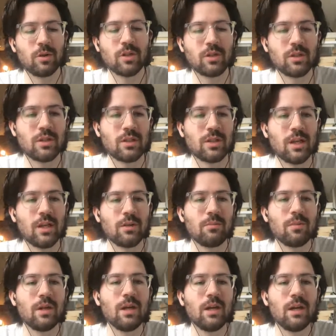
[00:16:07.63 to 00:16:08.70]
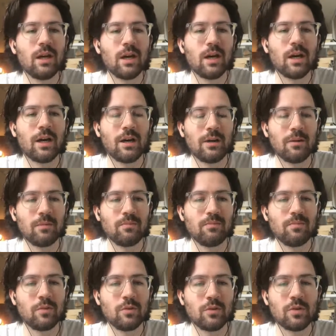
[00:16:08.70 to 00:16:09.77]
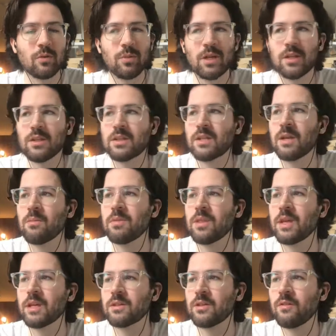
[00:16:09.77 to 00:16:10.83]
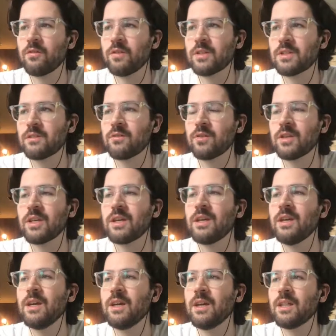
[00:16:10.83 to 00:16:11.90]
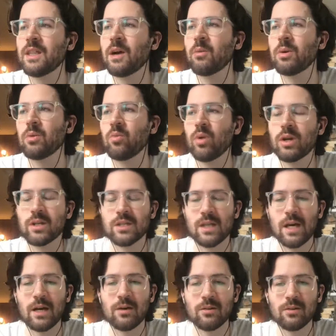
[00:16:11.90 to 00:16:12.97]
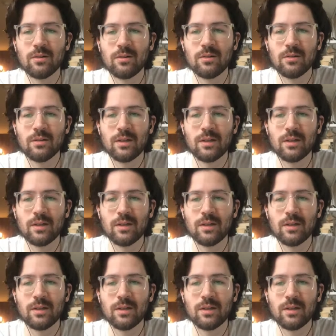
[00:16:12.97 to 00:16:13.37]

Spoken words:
much of the same, do so many of the same things offensively that when one is out,